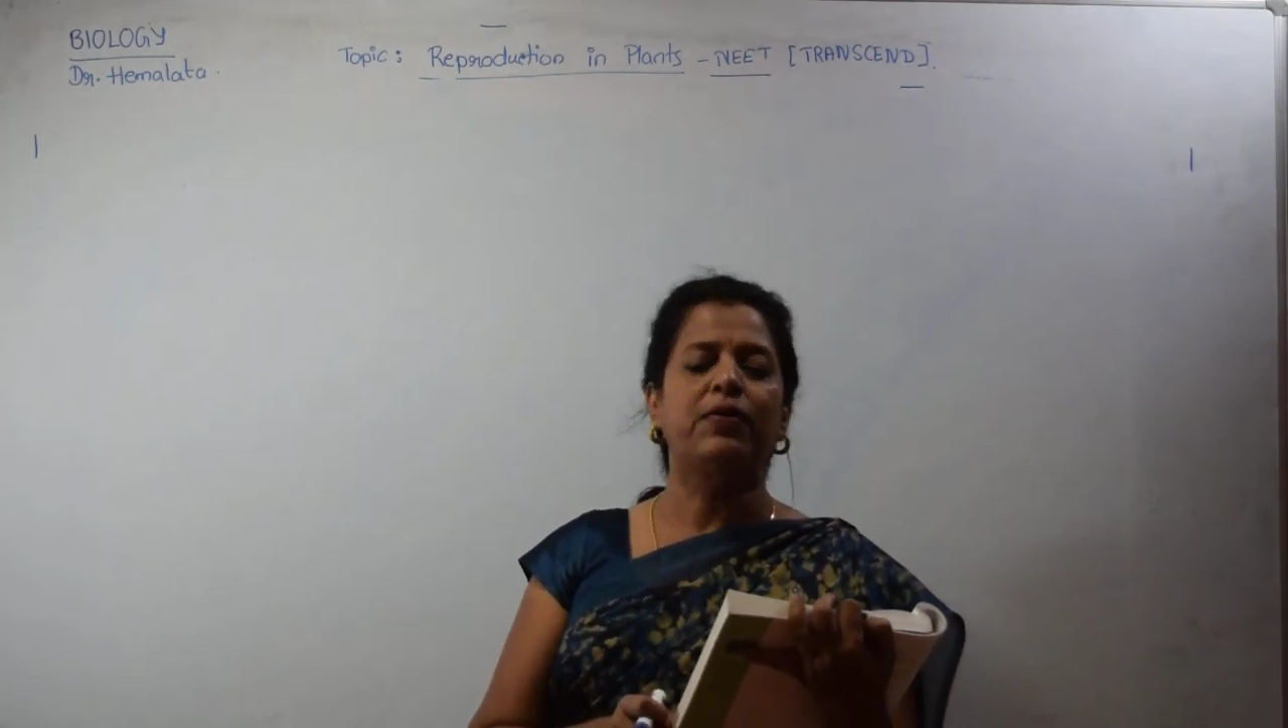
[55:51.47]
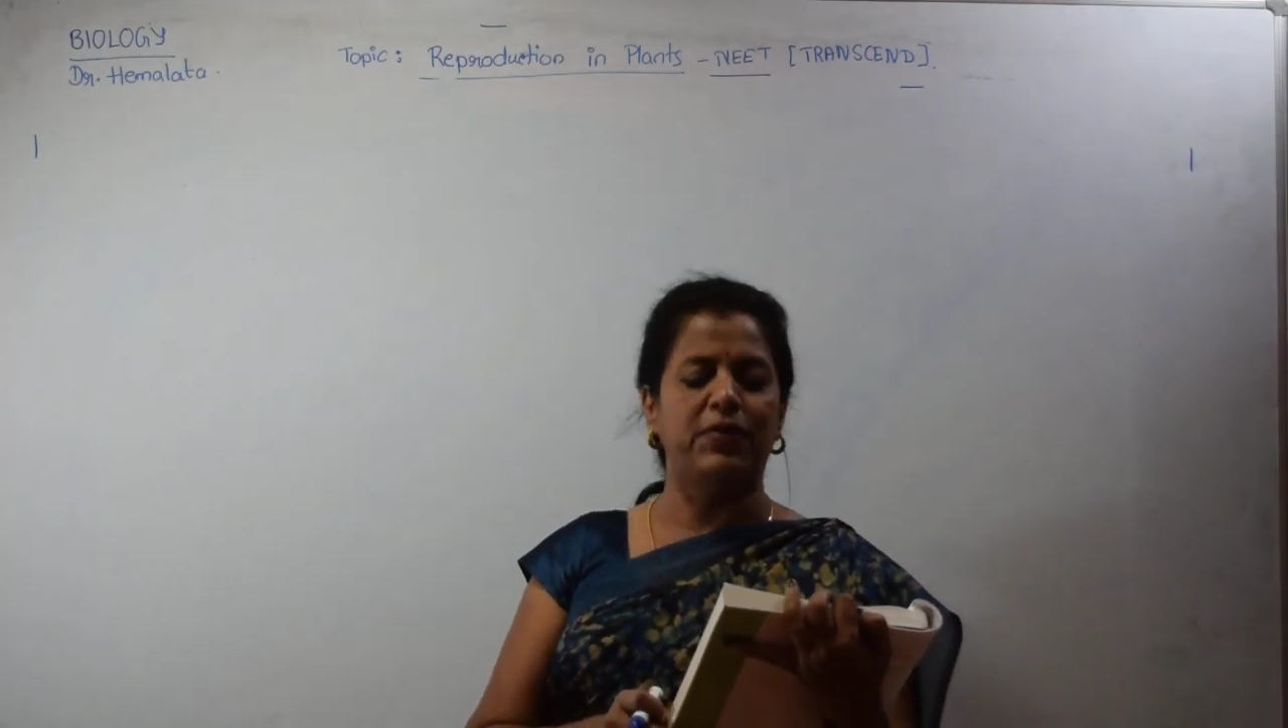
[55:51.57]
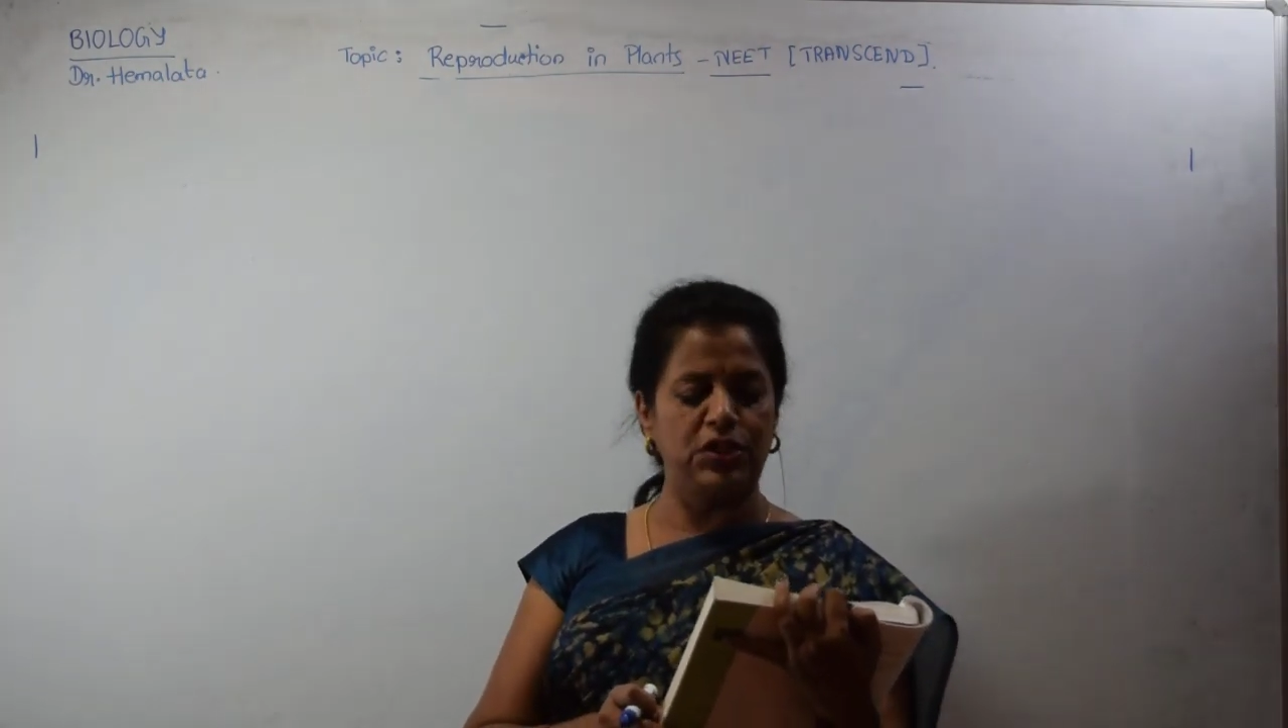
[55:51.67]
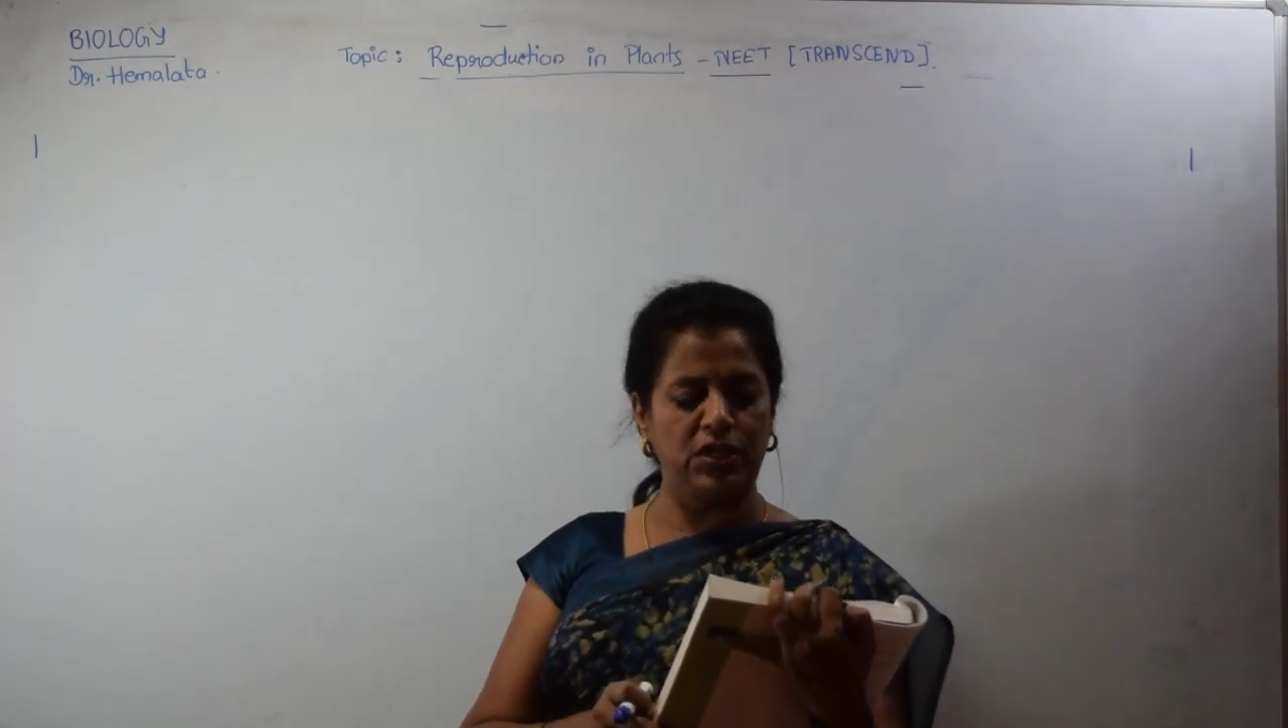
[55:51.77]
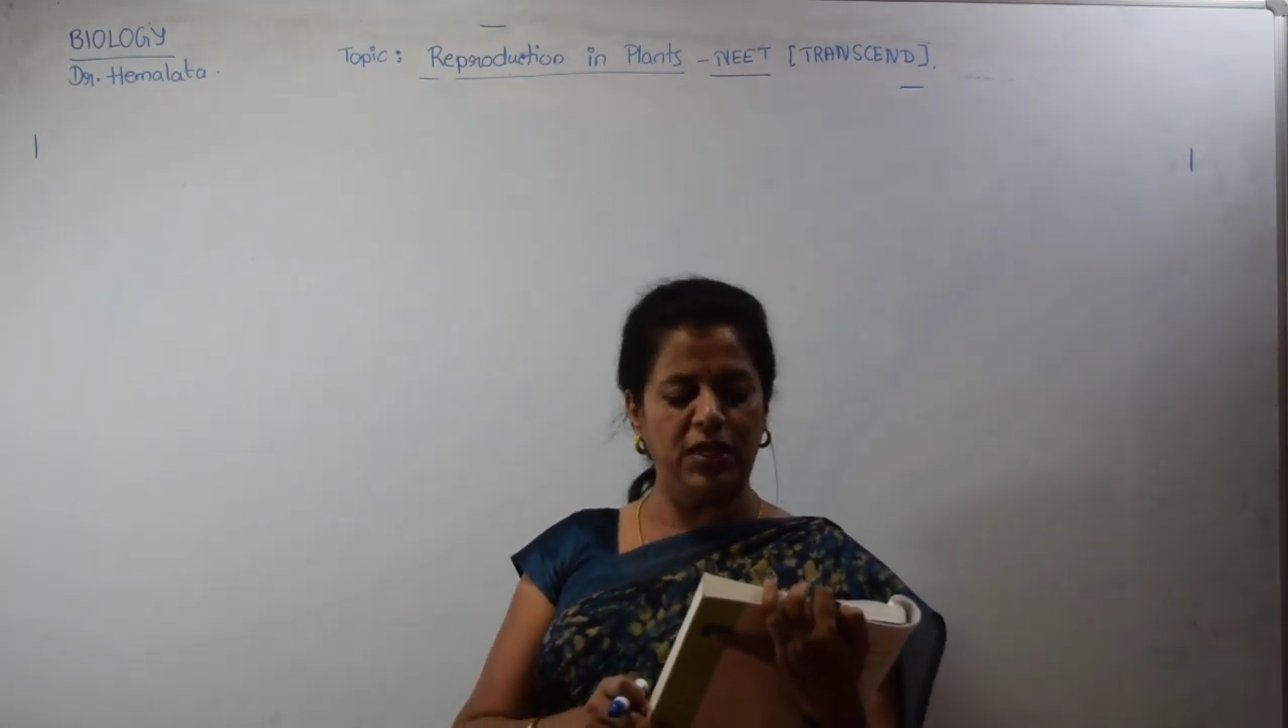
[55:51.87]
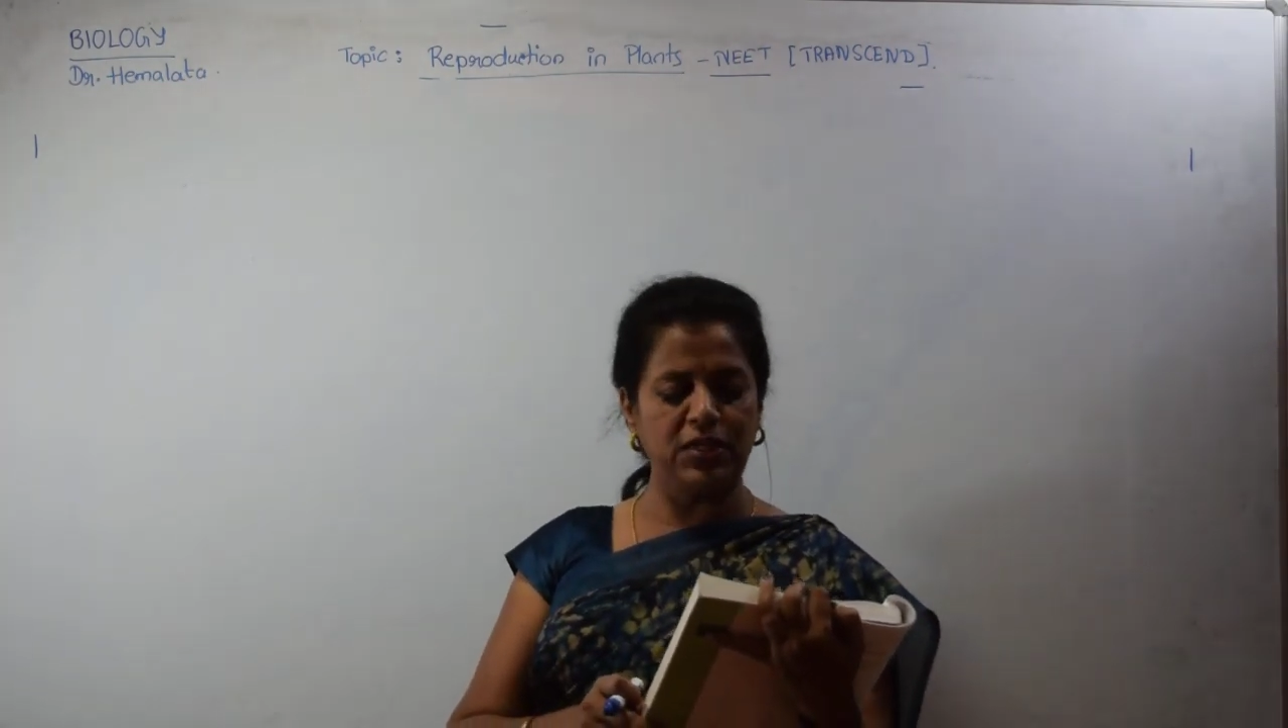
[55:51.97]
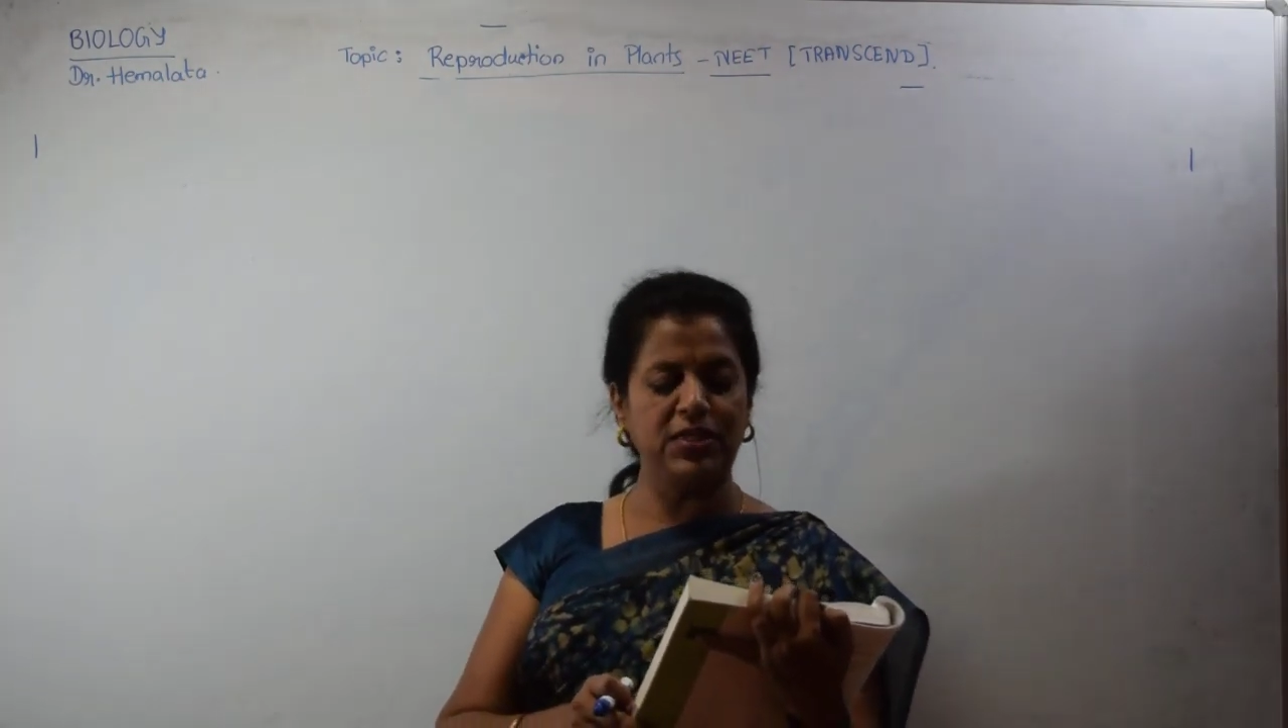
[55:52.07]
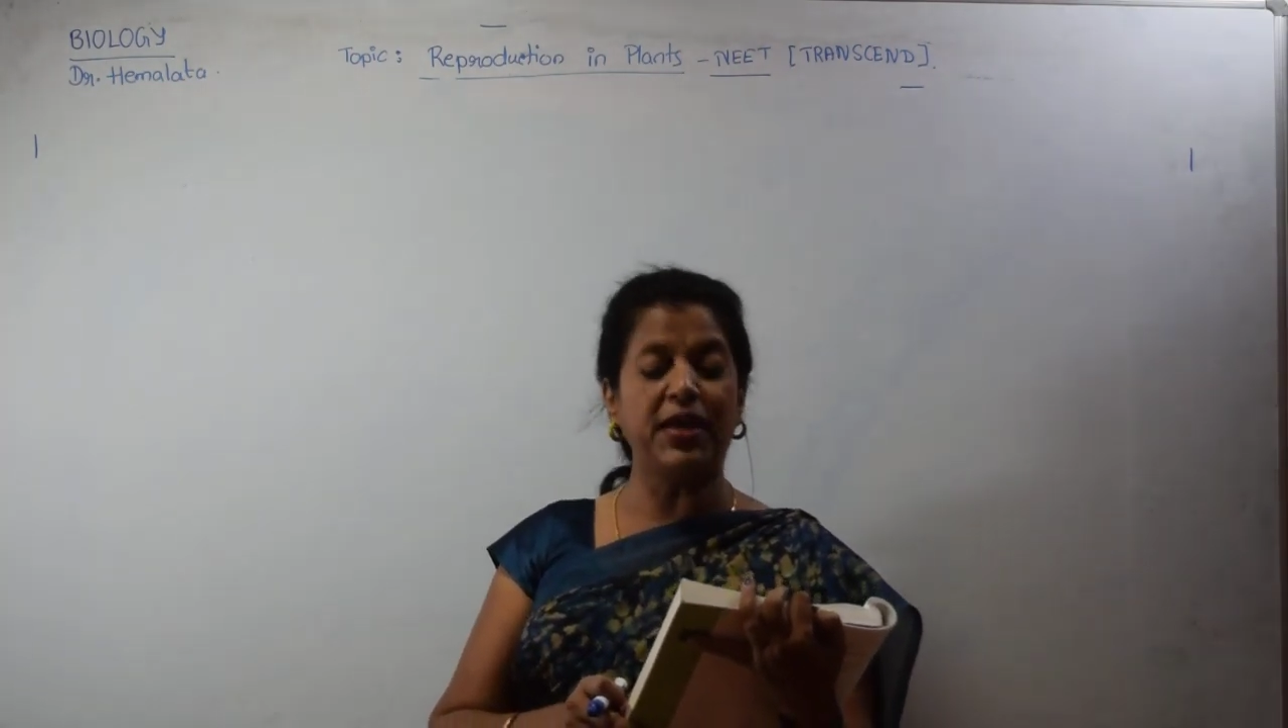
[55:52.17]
question is